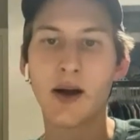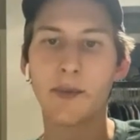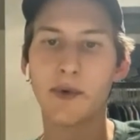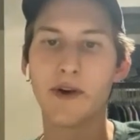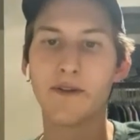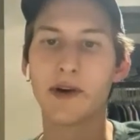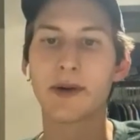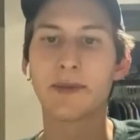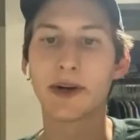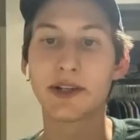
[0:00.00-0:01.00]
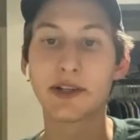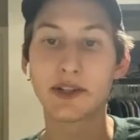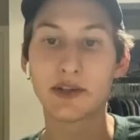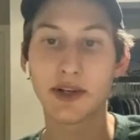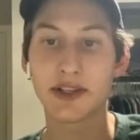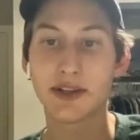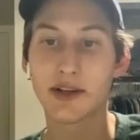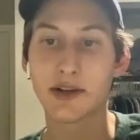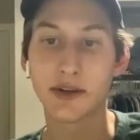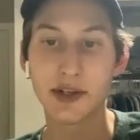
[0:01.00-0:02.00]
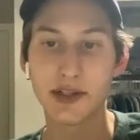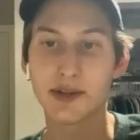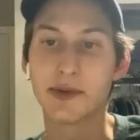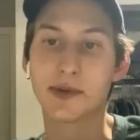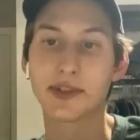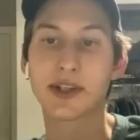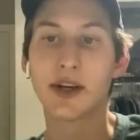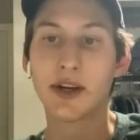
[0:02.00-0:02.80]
Moreover, by using translator learning tools,